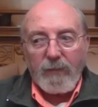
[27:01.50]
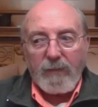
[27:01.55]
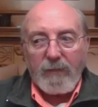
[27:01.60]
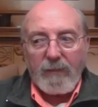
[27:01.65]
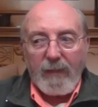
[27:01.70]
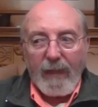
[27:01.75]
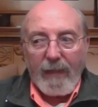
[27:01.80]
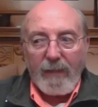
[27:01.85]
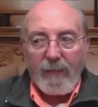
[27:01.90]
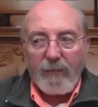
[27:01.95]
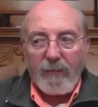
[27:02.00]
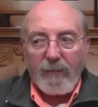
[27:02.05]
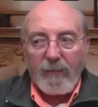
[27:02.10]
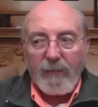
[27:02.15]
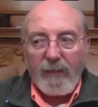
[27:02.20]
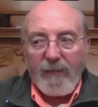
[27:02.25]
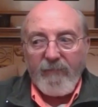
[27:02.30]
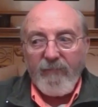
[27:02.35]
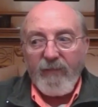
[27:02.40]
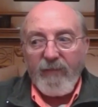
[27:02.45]
titled
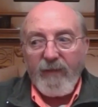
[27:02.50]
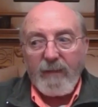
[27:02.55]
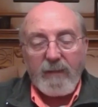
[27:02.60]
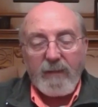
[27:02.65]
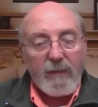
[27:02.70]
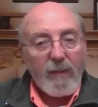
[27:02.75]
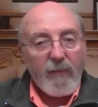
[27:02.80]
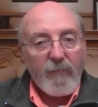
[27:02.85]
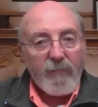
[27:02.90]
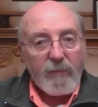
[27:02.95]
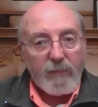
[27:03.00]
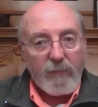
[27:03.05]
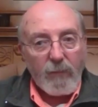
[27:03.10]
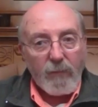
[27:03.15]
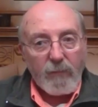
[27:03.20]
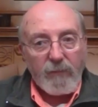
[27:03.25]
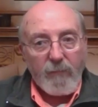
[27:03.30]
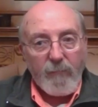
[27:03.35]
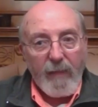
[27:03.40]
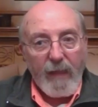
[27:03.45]
Events of the Tulsa
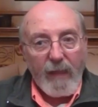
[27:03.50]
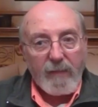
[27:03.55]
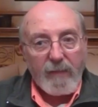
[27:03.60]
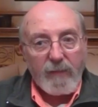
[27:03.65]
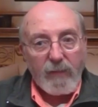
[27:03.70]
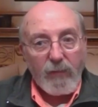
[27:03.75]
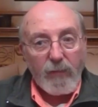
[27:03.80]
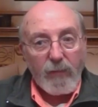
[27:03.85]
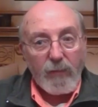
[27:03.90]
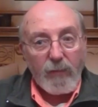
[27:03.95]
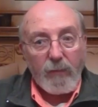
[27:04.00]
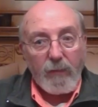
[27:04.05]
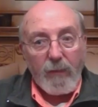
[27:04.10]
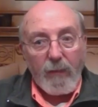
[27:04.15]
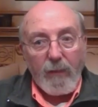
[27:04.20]
Massacre.